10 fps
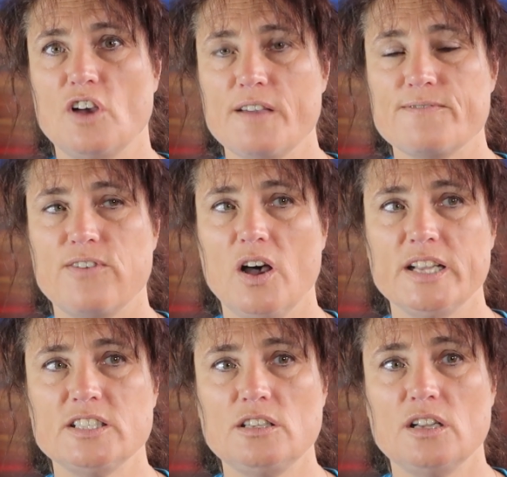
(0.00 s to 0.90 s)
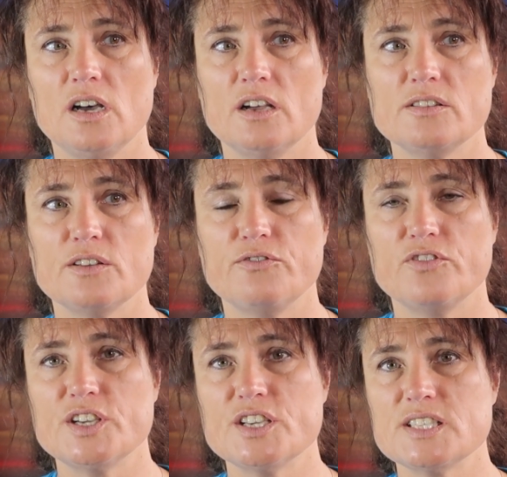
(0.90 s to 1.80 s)
I find a lot, the
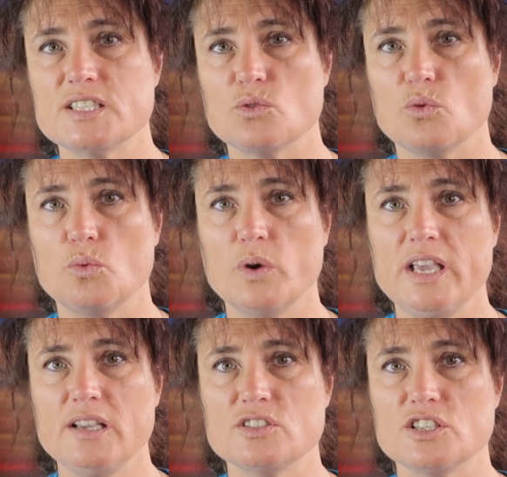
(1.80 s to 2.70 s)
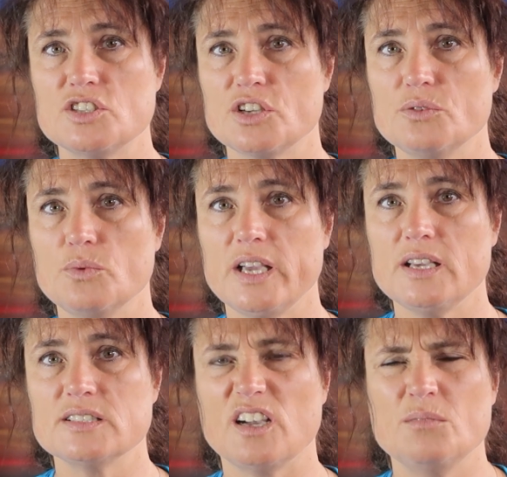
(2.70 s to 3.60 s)
first week to 2
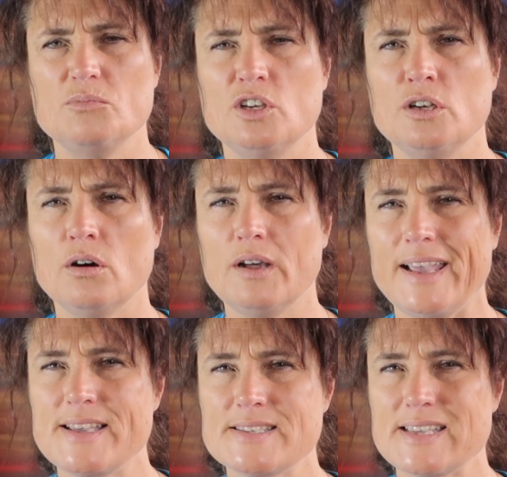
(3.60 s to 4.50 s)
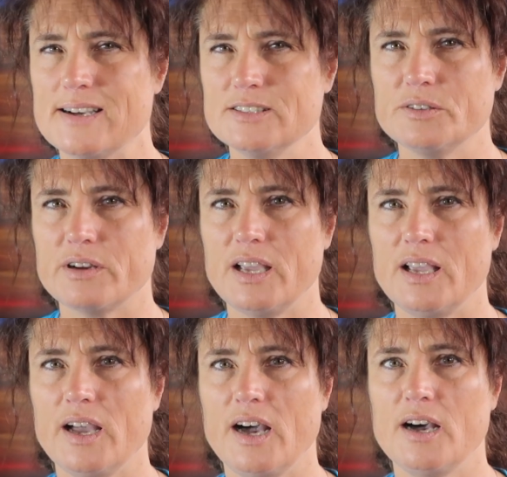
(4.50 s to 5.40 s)
weeks, I'm not as
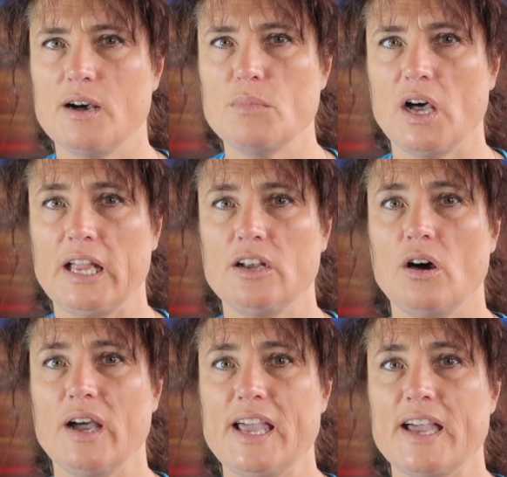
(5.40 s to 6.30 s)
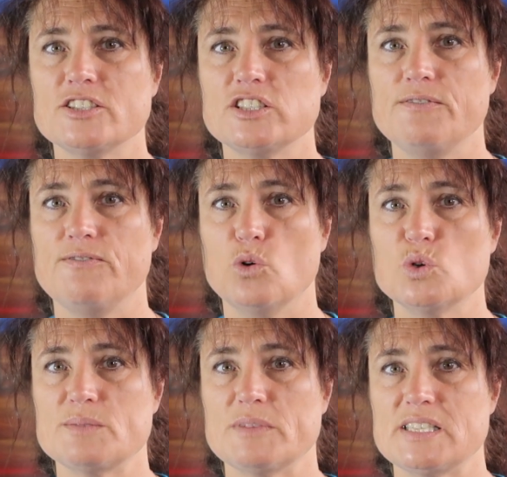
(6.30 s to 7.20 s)
hungry, and I actually
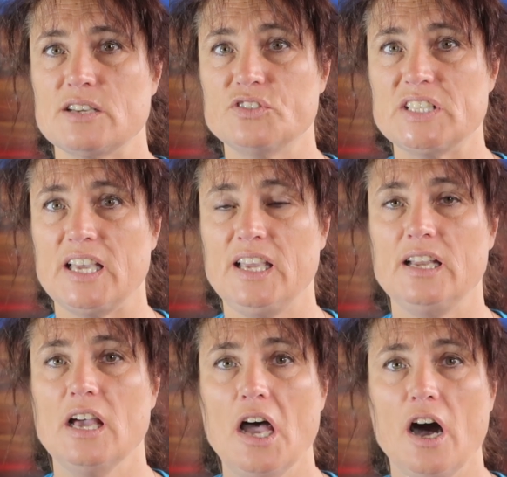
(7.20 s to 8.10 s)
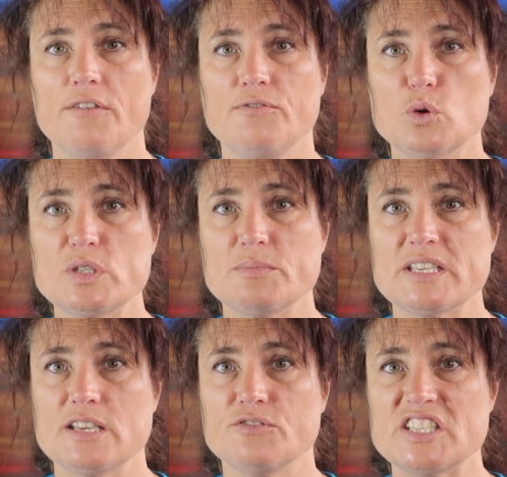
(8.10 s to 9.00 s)
force myself to eat. I force
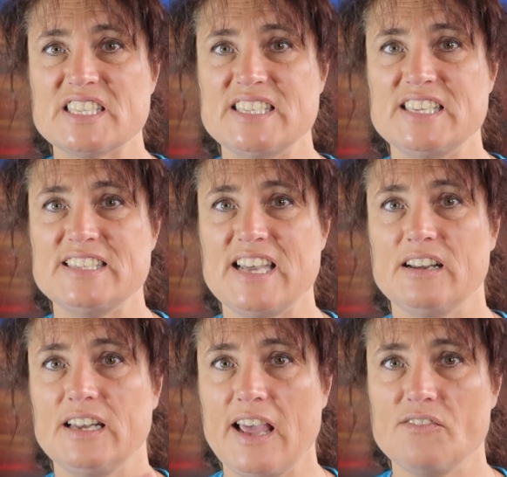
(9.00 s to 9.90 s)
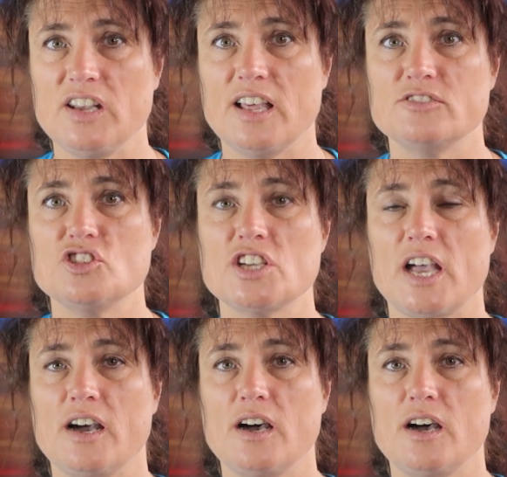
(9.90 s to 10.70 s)
myself to sit down and have lunch